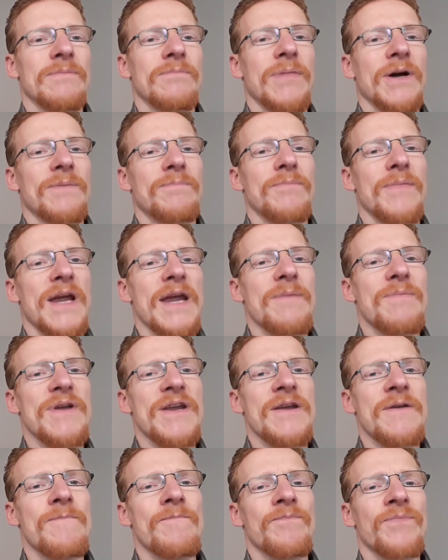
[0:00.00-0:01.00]
but
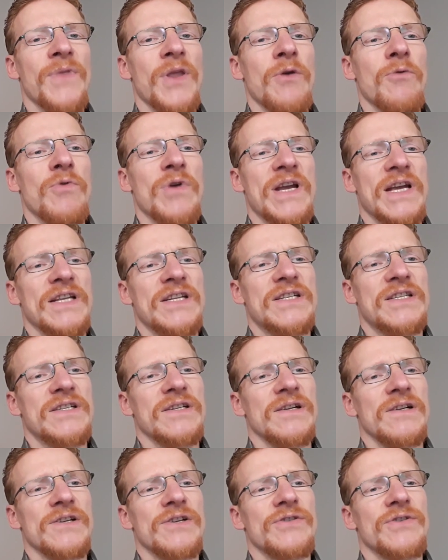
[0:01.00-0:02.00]
maybe we can
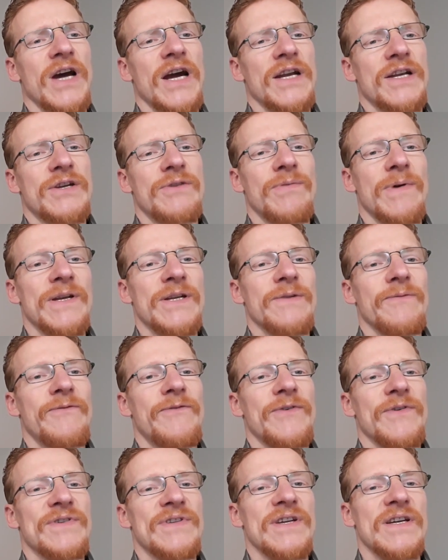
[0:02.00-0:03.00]
still unite quantum
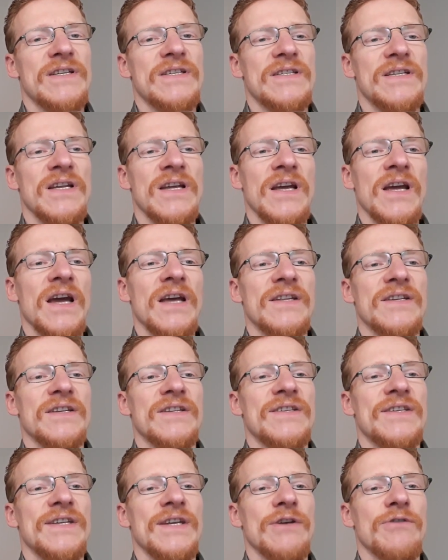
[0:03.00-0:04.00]
physics and the
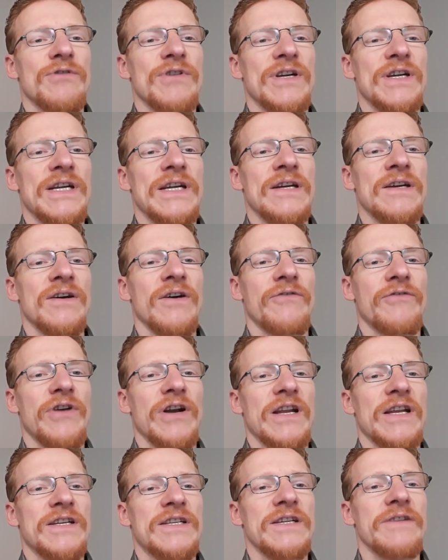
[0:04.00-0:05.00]
theory of
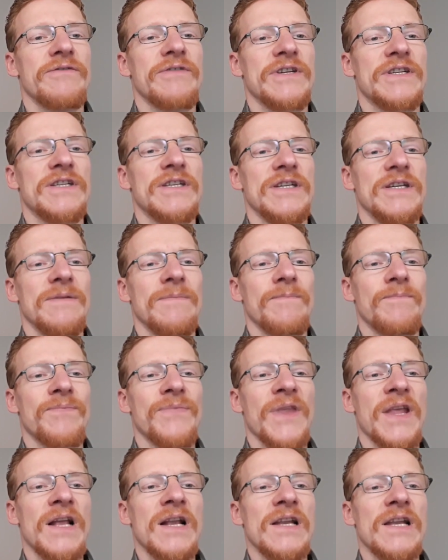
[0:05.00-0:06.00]
relativity.
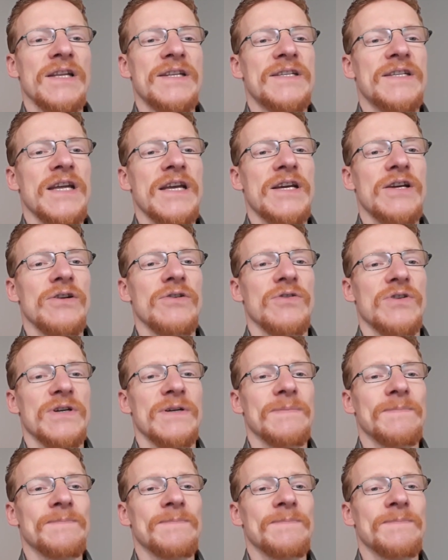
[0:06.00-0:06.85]
Let's take a look.